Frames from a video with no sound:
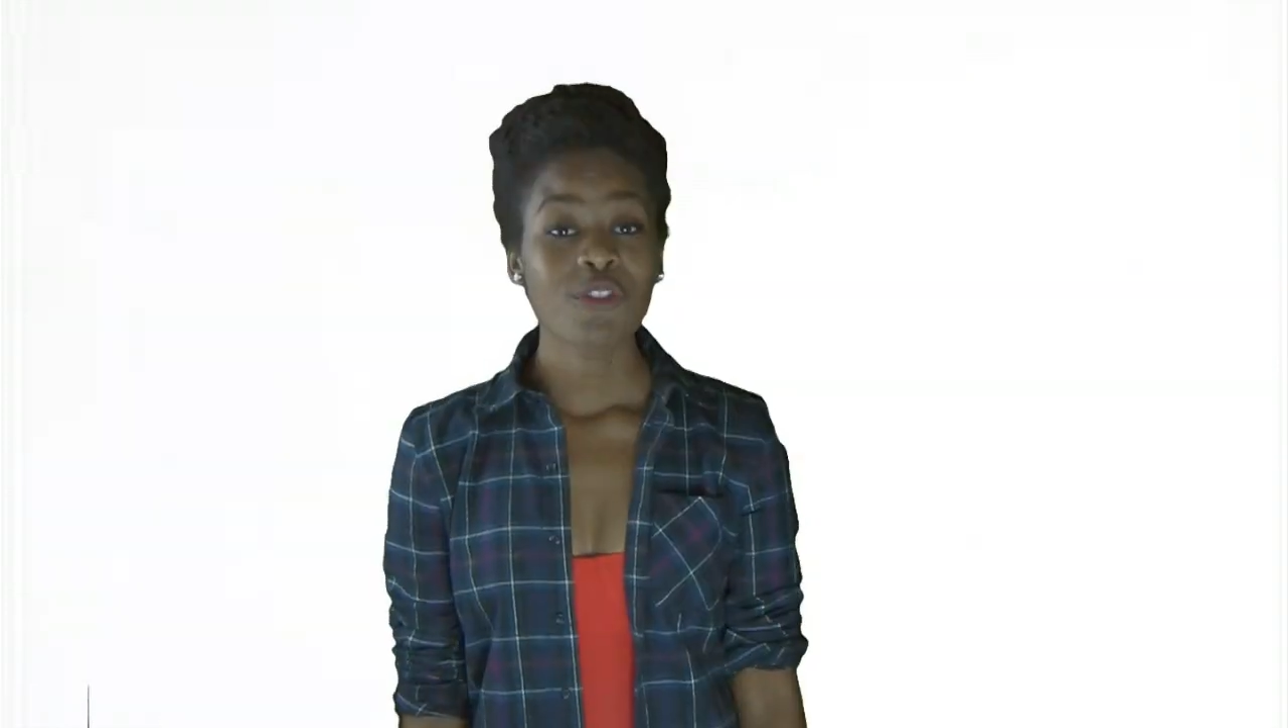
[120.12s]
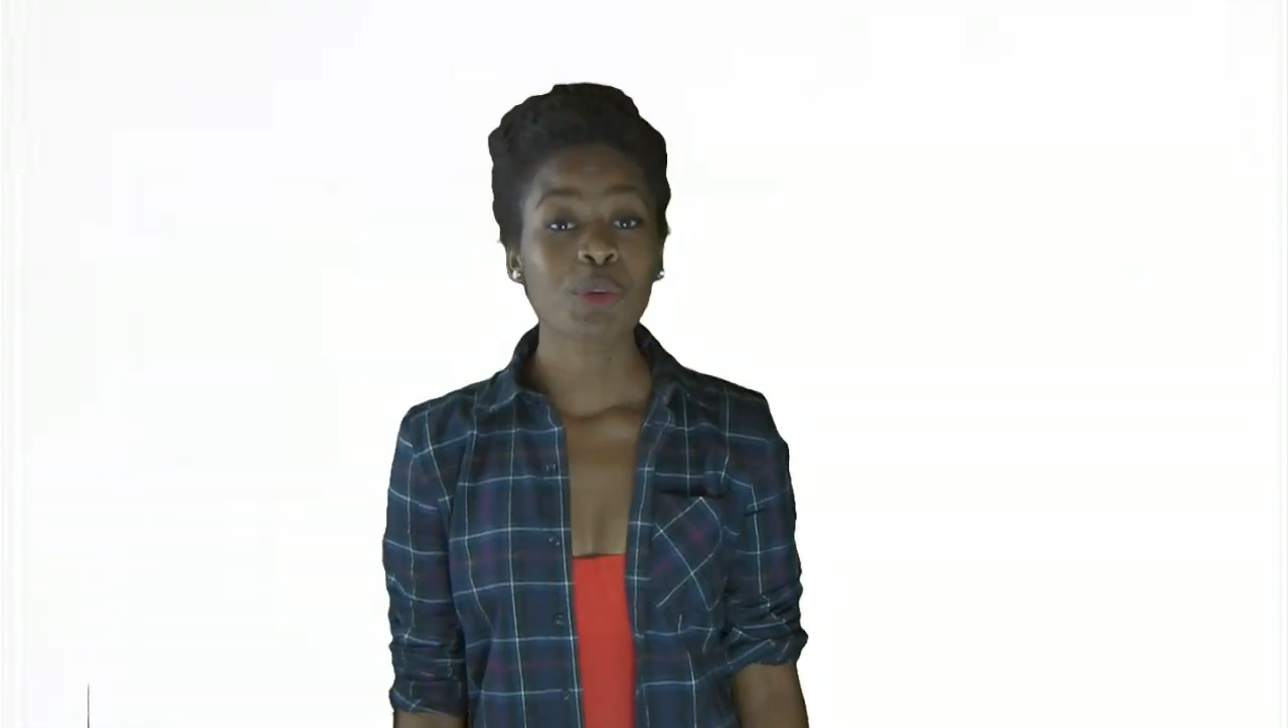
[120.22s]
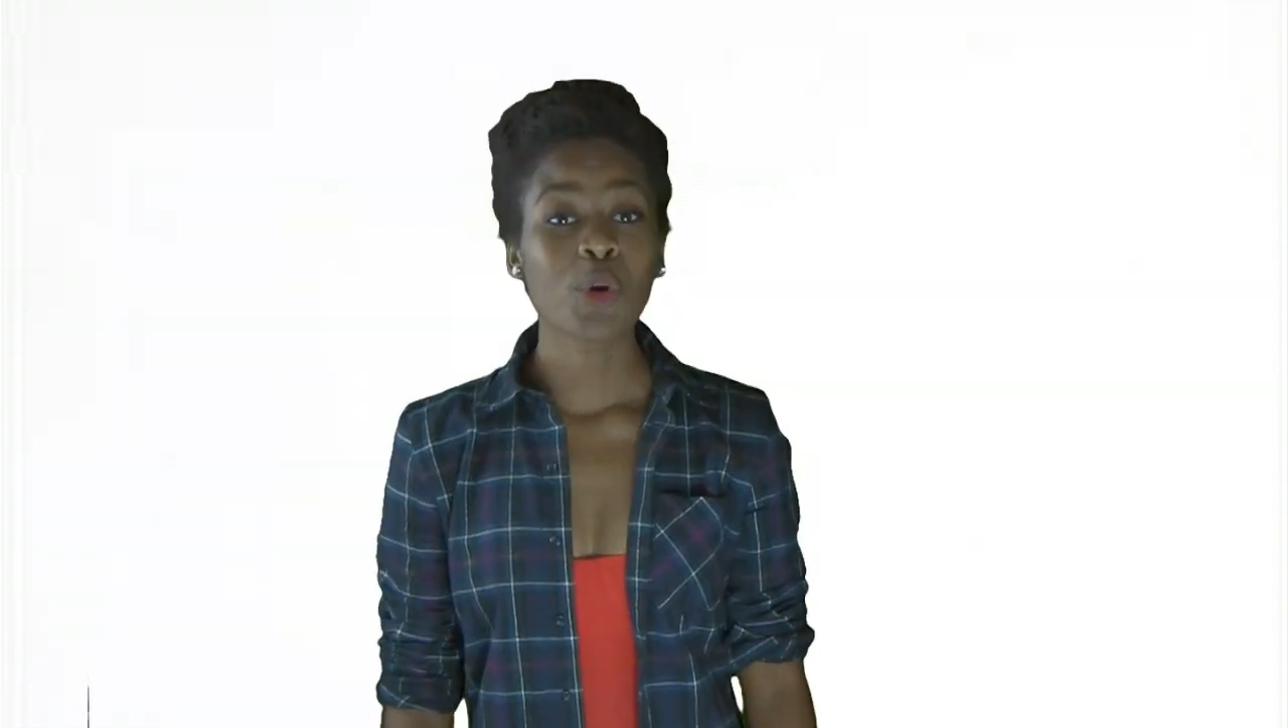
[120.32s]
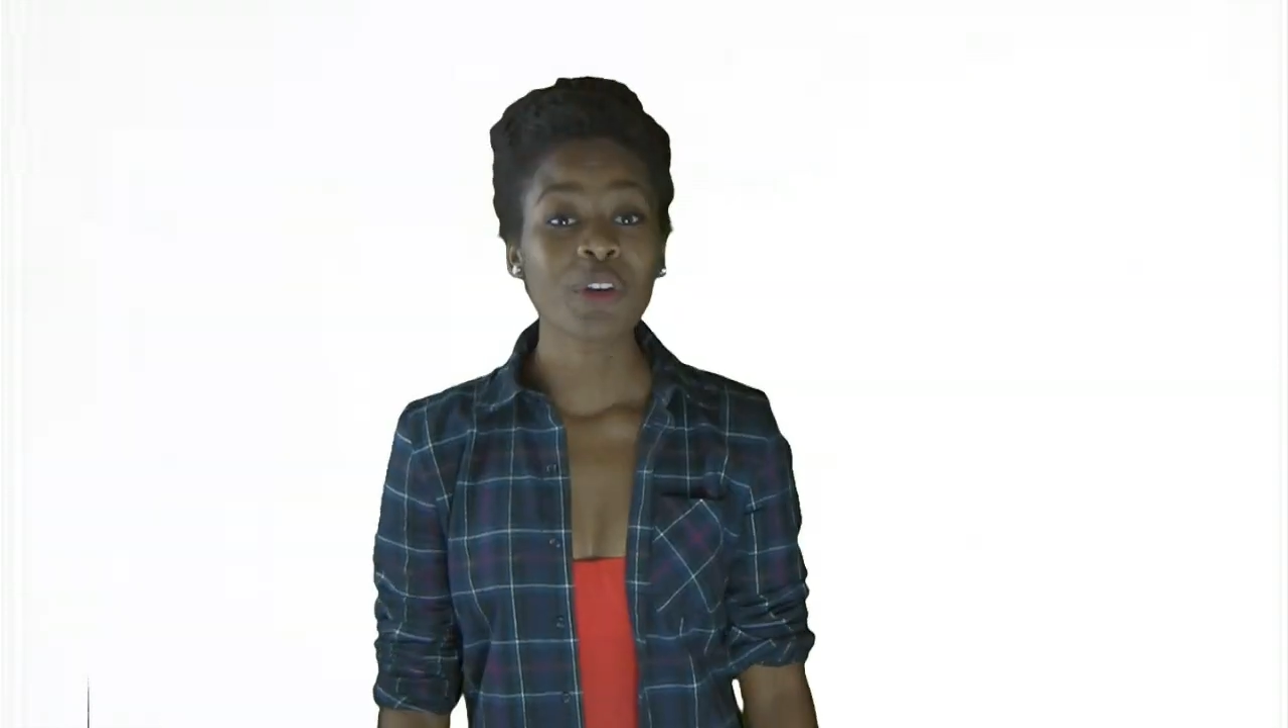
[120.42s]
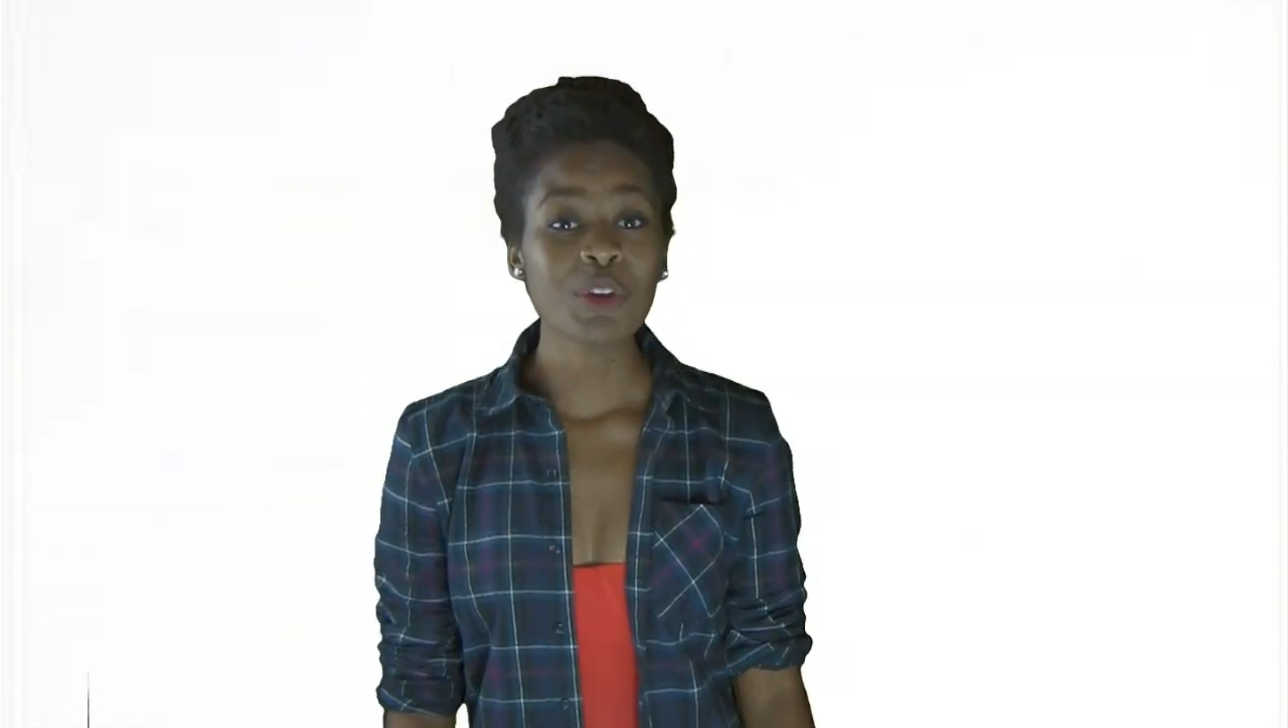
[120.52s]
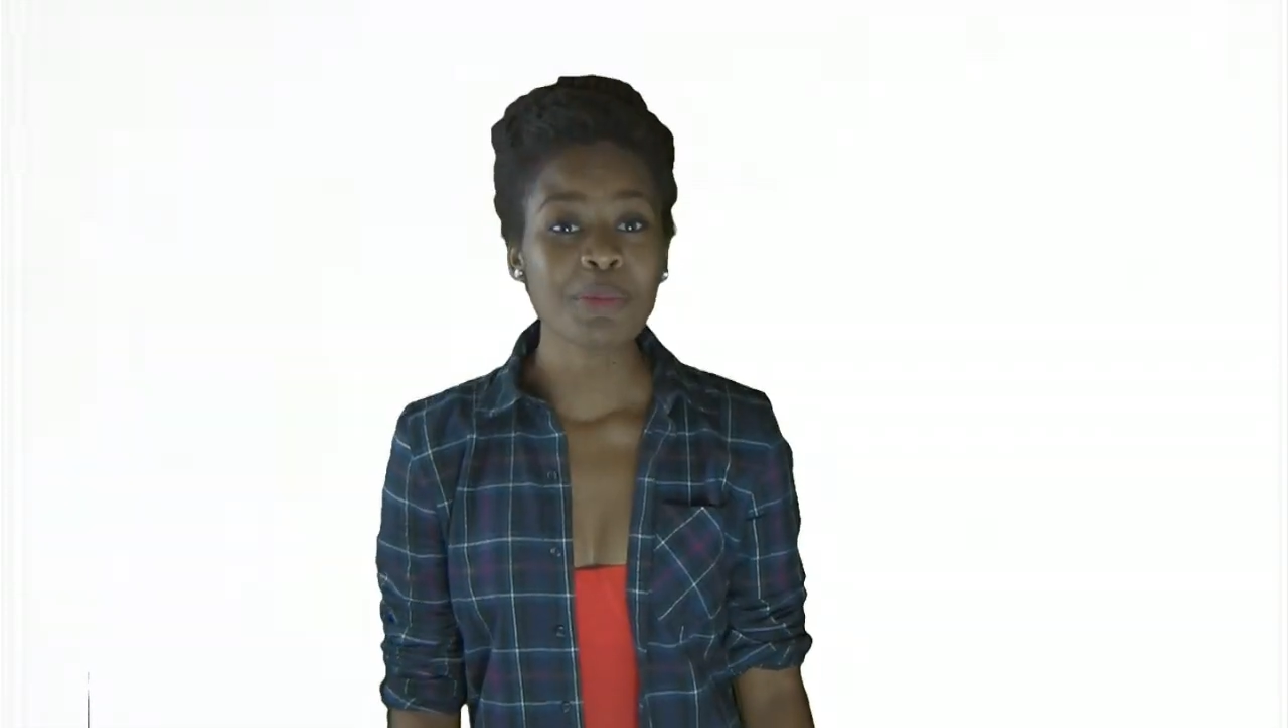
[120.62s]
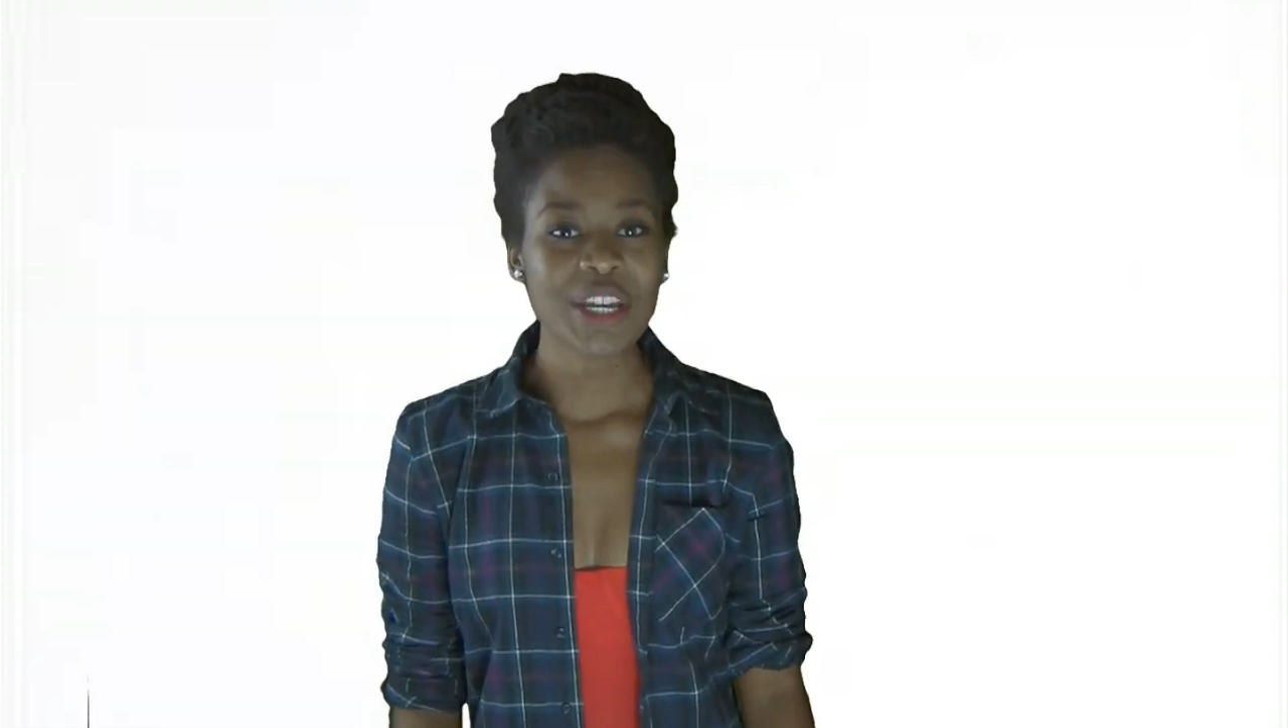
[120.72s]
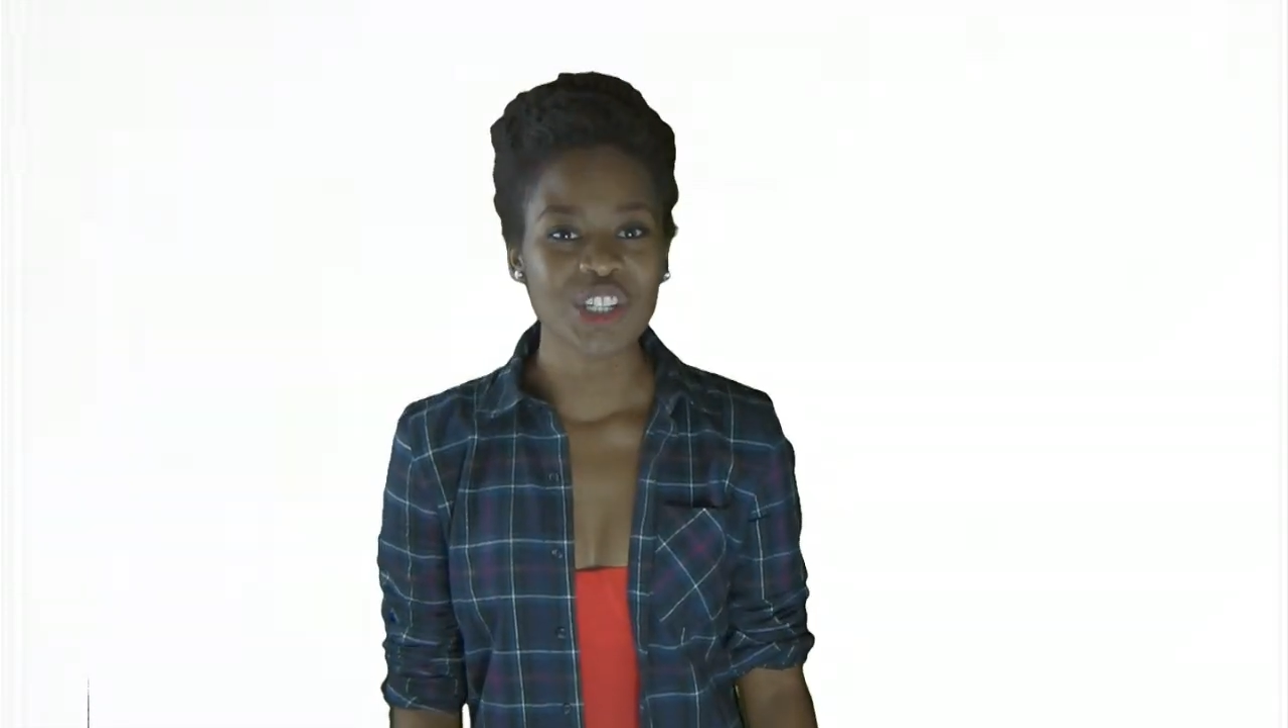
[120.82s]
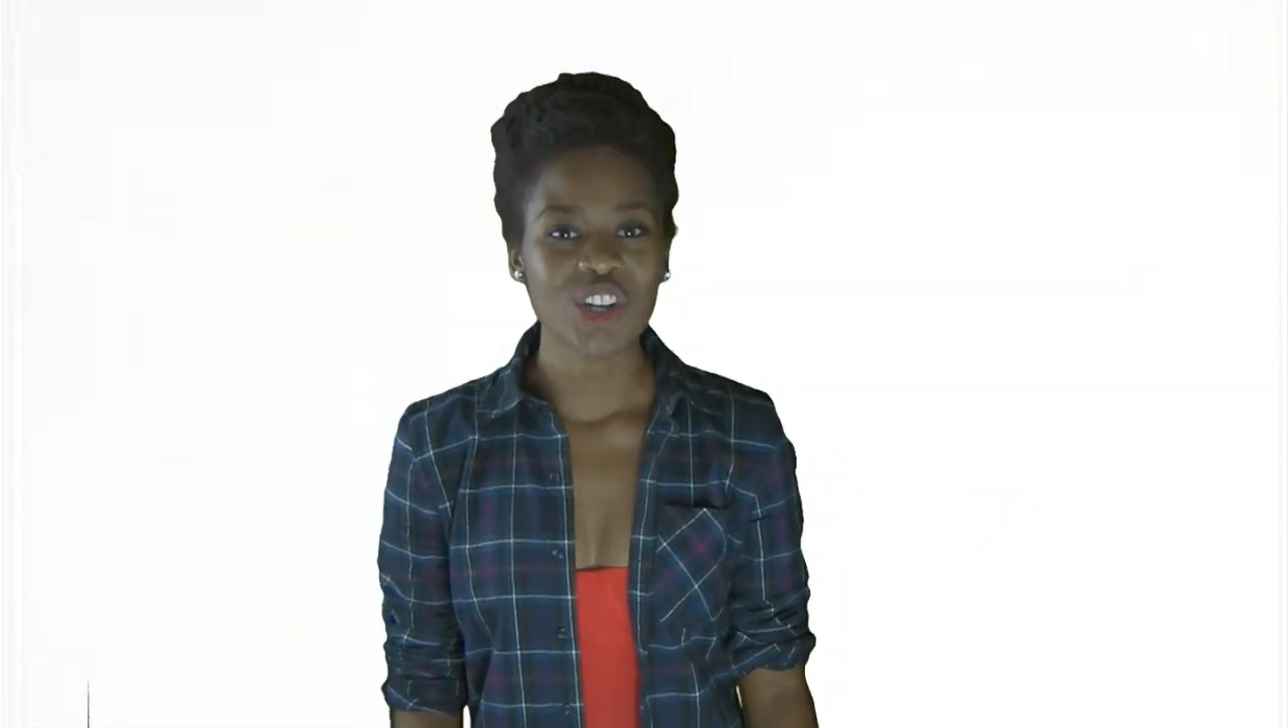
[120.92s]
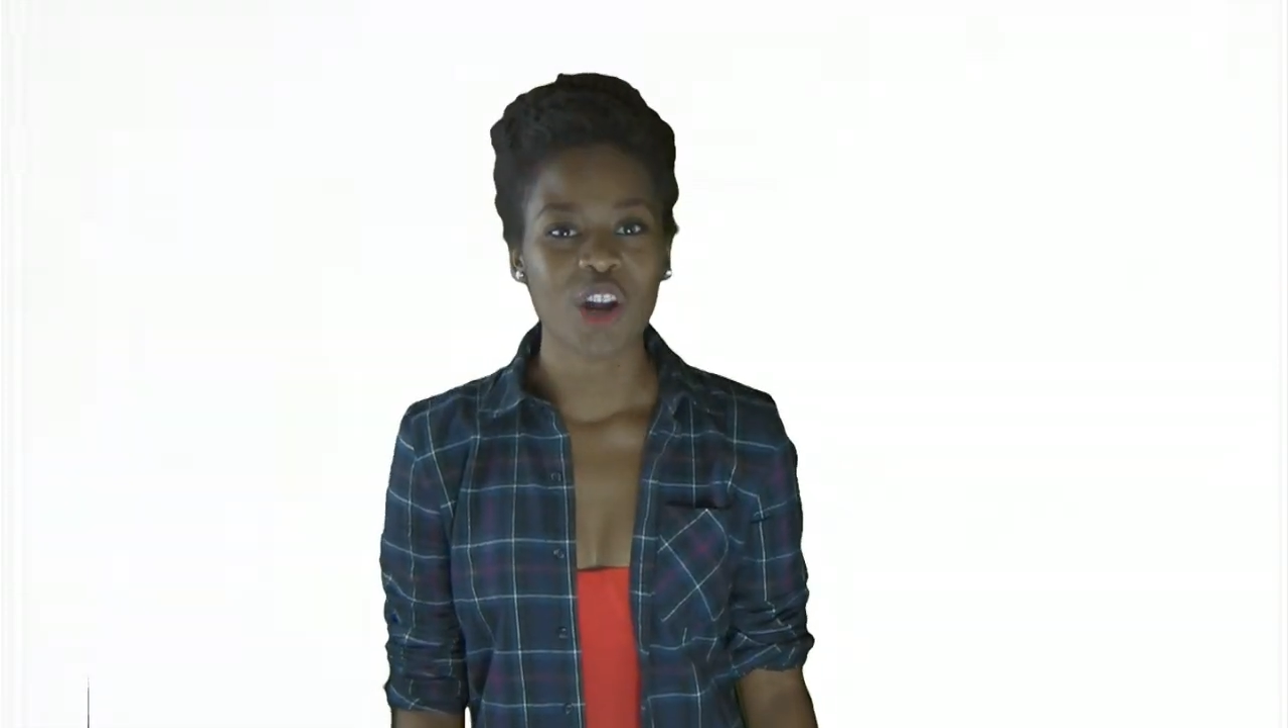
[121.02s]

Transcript: For more information